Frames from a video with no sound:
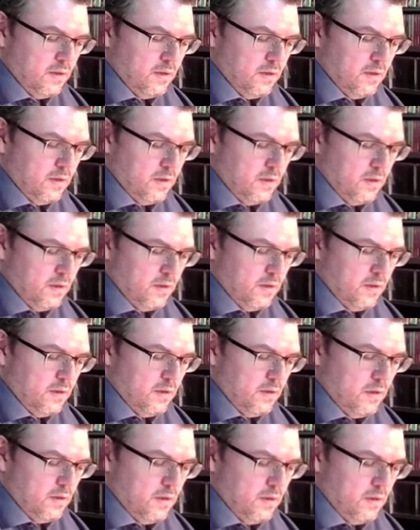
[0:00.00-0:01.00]

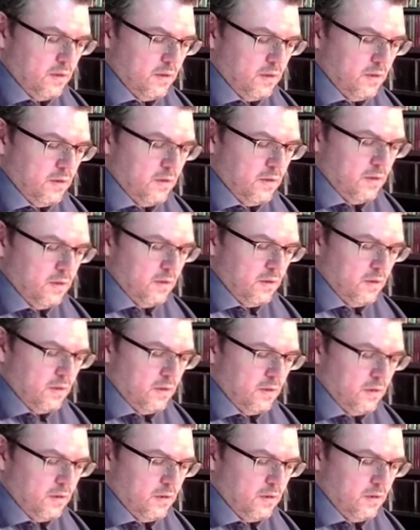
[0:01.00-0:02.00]

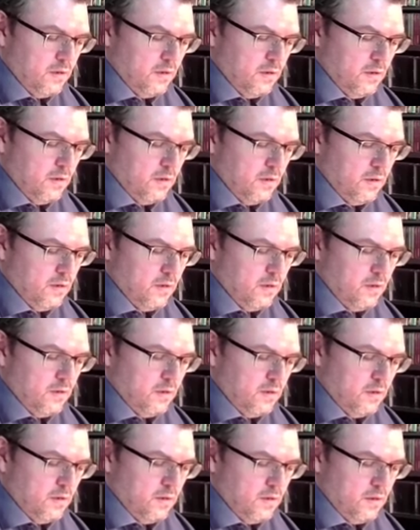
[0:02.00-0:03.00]

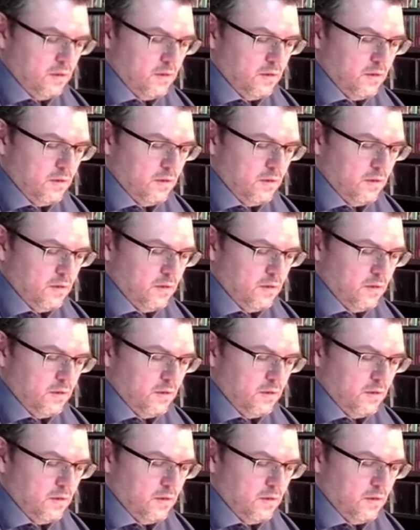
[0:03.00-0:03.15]
[no speech]